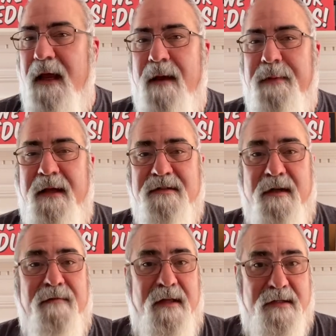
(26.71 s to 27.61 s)
campaign
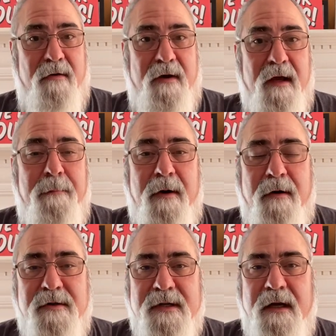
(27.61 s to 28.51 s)
stuff that's already up on
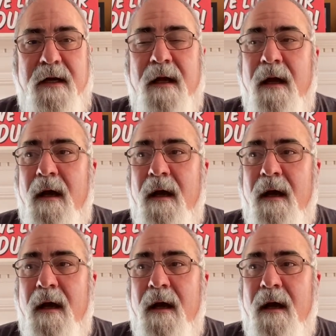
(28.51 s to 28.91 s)
our site.